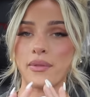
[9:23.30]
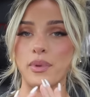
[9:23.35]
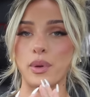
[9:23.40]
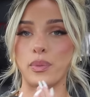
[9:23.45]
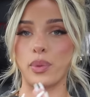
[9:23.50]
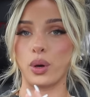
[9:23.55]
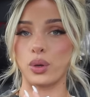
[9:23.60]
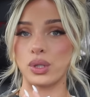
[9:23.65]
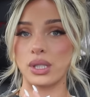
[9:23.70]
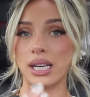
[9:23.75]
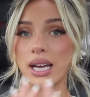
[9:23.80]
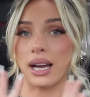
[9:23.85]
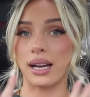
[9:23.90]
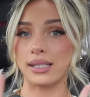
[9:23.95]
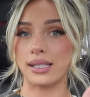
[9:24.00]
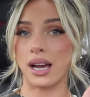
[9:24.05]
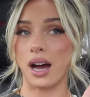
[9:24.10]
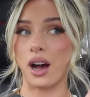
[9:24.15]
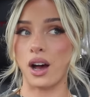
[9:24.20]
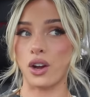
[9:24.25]
I've been posting
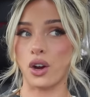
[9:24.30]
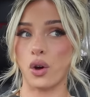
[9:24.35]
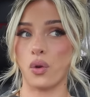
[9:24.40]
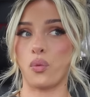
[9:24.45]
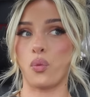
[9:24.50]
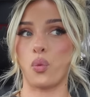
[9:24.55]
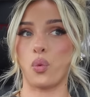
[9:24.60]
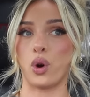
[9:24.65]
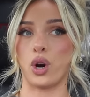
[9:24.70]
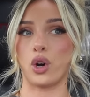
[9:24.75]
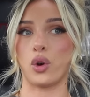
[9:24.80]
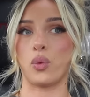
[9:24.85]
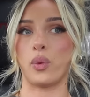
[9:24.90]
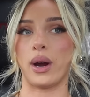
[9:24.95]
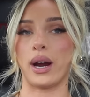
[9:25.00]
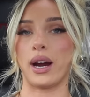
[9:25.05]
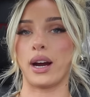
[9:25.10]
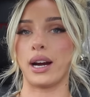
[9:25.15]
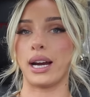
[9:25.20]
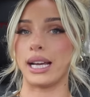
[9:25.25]
a ton of
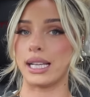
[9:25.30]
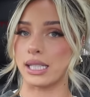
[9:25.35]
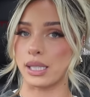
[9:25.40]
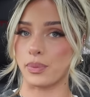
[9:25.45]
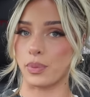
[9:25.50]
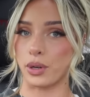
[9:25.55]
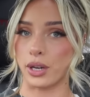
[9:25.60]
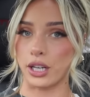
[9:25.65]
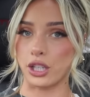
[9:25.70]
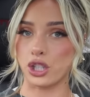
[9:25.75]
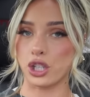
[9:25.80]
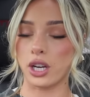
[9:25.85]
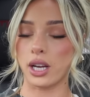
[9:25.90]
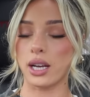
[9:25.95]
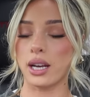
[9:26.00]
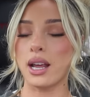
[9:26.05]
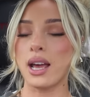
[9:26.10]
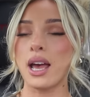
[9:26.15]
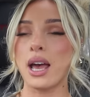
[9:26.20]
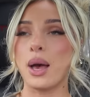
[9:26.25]
workwear
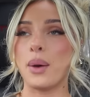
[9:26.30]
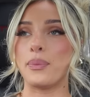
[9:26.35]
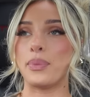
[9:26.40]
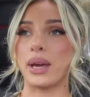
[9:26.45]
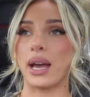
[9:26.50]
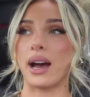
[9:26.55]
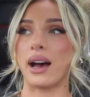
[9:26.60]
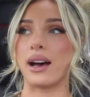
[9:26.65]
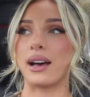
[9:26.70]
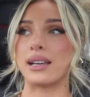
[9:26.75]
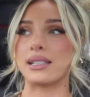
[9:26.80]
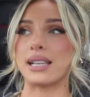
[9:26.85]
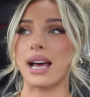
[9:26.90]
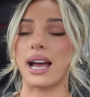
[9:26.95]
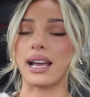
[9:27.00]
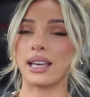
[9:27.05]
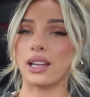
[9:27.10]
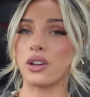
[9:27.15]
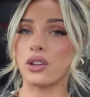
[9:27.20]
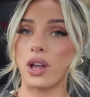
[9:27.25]
inspiration because
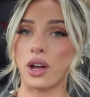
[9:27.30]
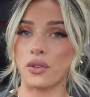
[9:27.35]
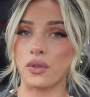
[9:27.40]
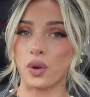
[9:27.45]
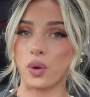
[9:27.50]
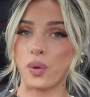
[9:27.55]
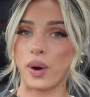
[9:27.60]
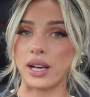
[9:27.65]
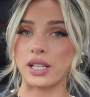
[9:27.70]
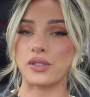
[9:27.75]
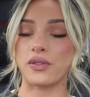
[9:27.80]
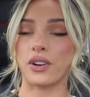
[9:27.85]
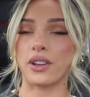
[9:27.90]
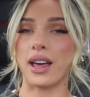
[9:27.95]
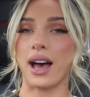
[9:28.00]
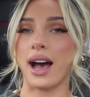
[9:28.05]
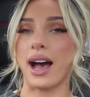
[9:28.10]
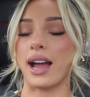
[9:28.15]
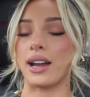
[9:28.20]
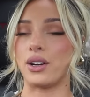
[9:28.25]
I get a lot of requests for
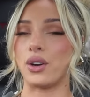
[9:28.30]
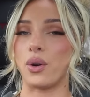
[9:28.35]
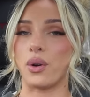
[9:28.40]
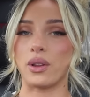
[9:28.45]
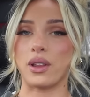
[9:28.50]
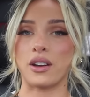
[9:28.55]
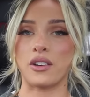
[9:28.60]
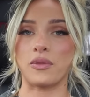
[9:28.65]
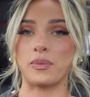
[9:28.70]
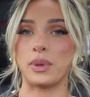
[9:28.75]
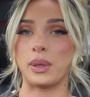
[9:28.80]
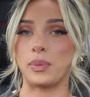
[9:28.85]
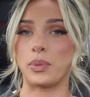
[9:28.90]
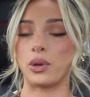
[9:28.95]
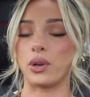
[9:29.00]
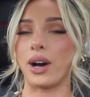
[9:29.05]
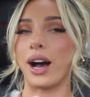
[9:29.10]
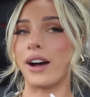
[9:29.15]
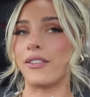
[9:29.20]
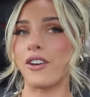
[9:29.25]
that. I know a lot of
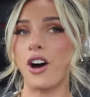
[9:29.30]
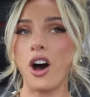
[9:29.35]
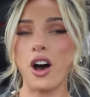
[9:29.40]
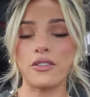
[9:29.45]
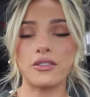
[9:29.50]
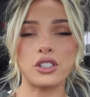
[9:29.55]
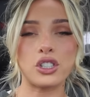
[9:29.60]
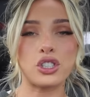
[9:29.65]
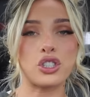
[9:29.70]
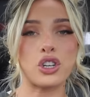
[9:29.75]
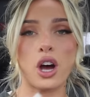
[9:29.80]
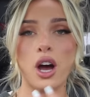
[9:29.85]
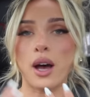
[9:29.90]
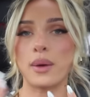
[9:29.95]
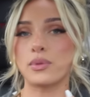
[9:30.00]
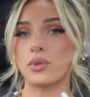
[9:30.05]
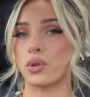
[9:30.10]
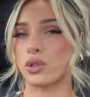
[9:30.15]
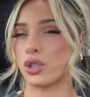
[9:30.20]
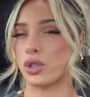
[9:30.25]
people have office
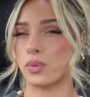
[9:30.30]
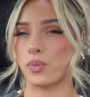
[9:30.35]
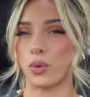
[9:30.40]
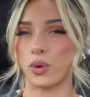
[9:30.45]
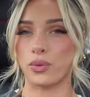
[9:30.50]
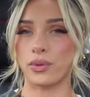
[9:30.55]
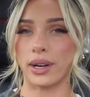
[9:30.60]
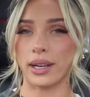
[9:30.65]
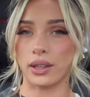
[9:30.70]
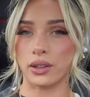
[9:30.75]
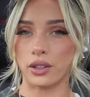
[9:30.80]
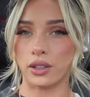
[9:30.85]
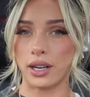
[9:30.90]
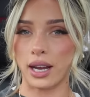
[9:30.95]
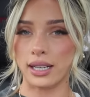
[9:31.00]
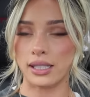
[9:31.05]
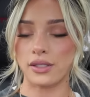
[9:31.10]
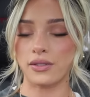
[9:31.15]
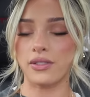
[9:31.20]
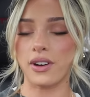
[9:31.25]
jobs or just more regular
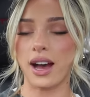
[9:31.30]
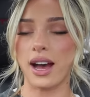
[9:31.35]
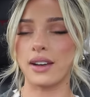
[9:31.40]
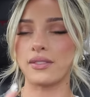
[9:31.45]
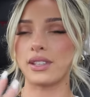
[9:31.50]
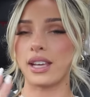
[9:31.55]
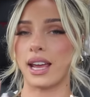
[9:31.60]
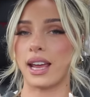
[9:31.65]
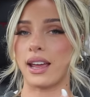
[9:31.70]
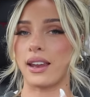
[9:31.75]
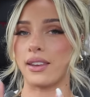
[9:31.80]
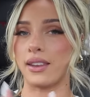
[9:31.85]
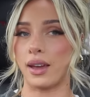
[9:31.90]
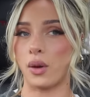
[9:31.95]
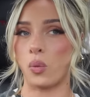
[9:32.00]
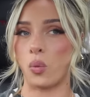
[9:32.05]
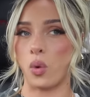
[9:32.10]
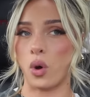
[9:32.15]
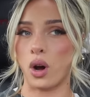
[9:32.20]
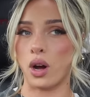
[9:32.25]
nine to fives and
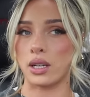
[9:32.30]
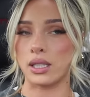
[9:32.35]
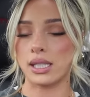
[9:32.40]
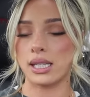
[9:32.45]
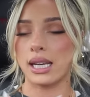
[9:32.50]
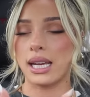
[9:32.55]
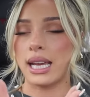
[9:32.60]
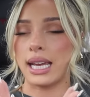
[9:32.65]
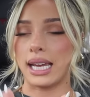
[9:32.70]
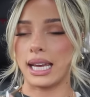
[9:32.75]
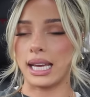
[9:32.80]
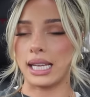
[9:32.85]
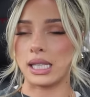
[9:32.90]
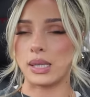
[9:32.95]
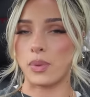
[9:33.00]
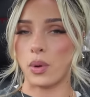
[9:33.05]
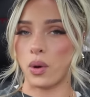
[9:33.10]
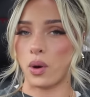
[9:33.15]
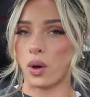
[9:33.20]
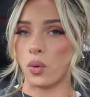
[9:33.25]
they want
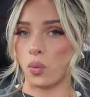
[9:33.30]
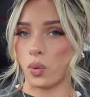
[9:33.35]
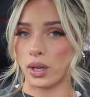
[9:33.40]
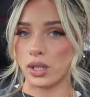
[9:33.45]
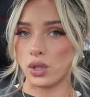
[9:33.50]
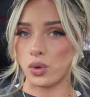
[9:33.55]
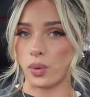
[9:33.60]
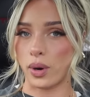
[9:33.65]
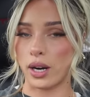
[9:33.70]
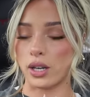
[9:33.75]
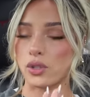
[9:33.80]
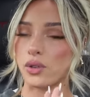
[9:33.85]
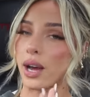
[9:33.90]
inspo on what to wear.